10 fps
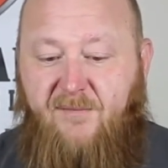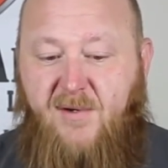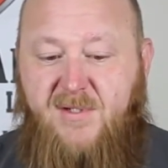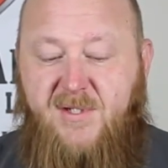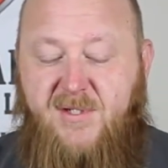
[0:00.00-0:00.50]

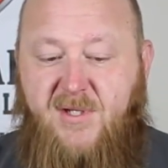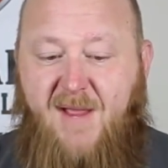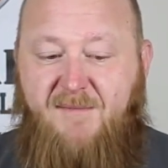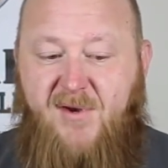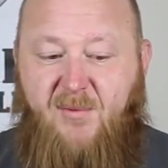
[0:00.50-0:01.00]
versus
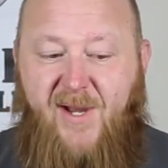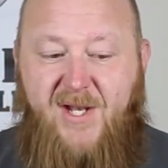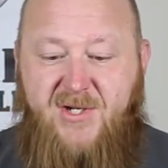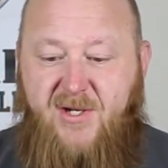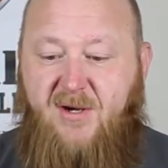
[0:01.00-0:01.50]
having to
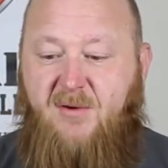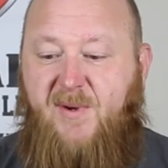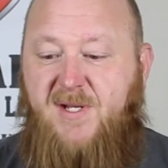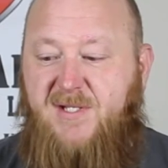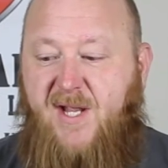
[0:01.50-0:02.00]
re-engineer
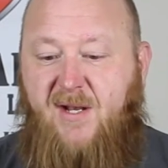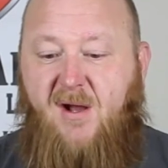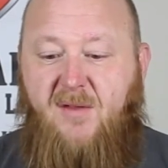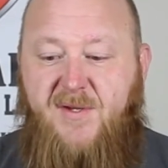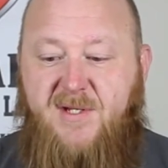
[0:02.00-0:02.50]
and redesign
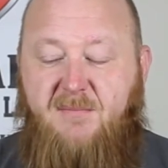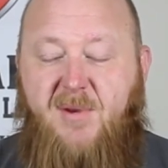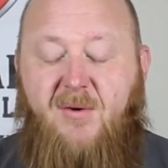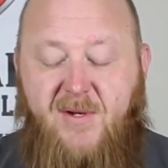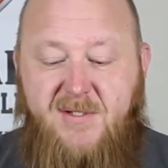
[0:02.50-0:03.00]
all these
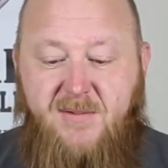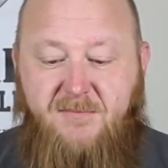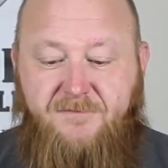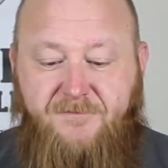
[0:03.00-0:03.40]
components.